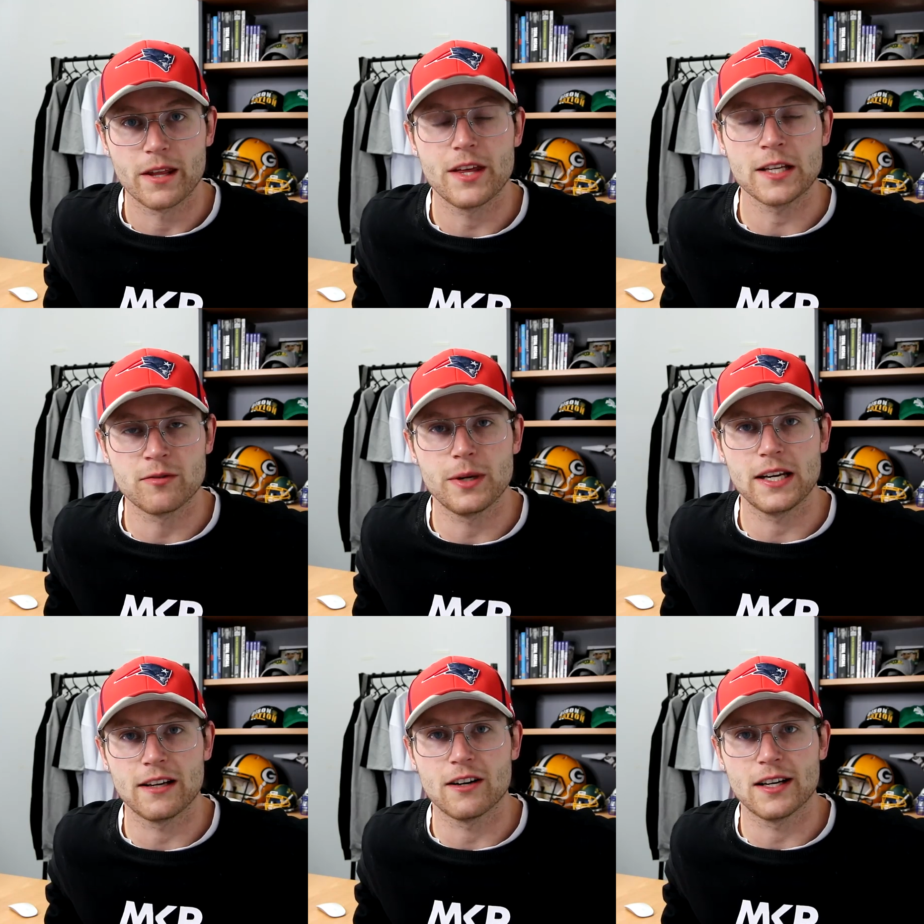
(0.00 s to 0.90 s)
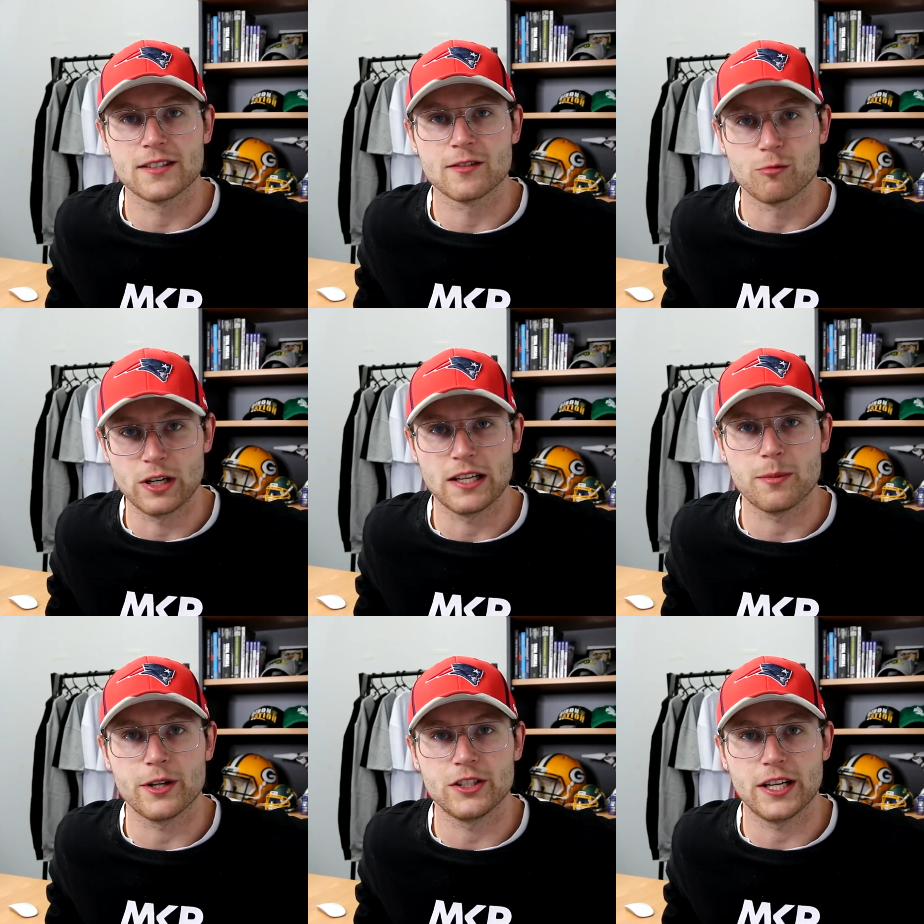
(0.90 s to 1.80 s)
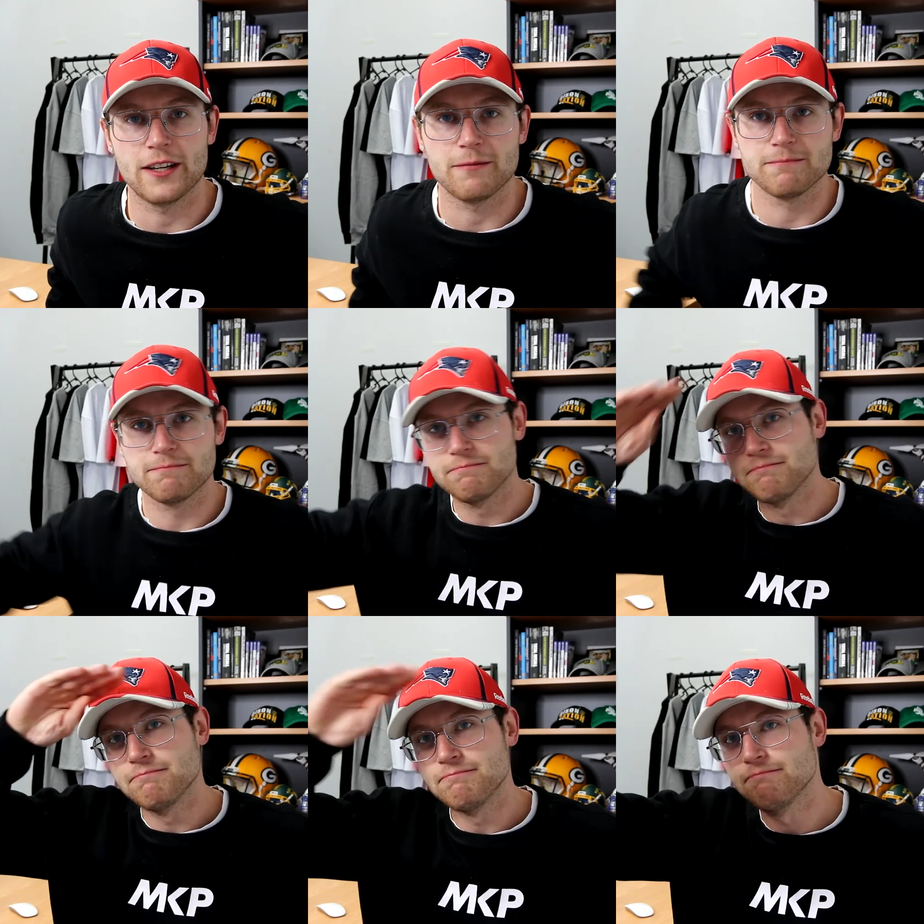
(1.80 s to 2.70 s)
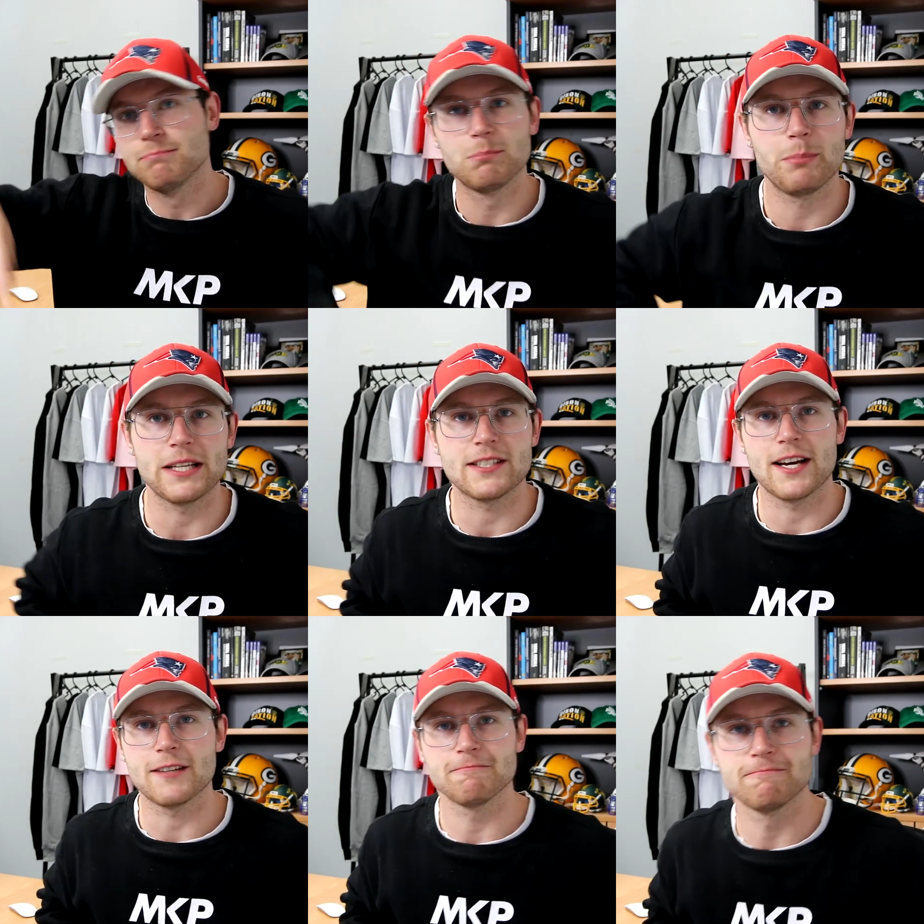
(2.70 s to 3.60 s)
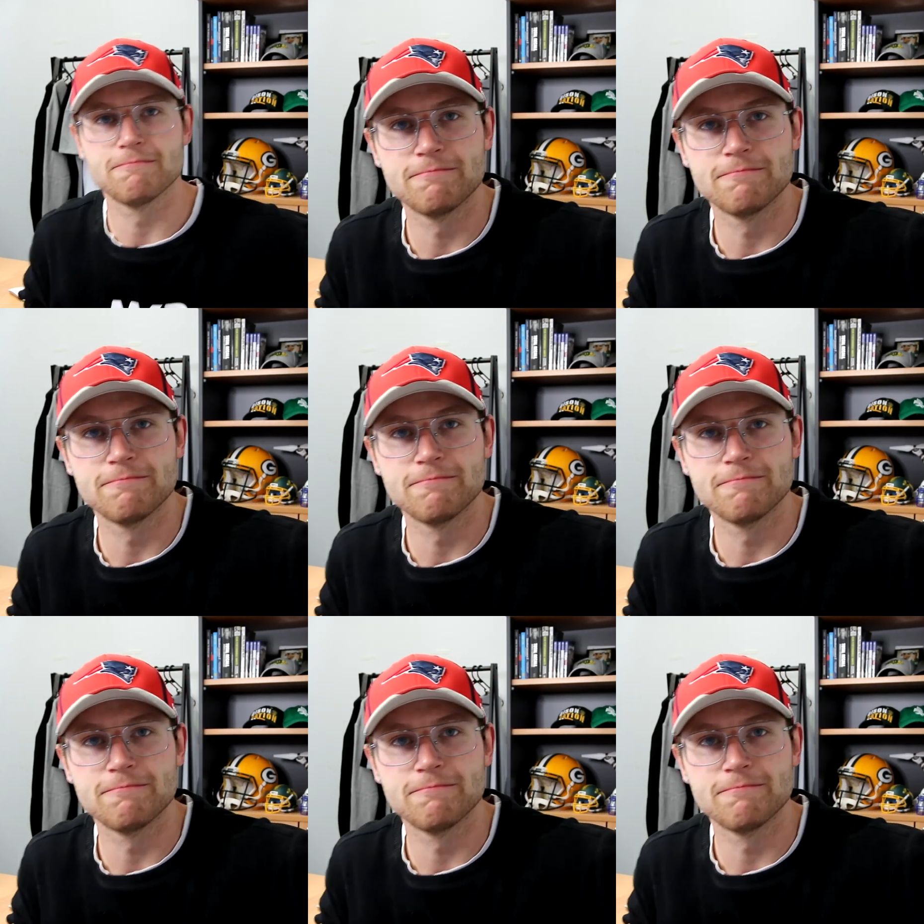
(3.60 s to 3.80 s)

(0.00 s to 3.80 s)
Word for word: Thanks for being here, guys. Really appreciate it. Peace out.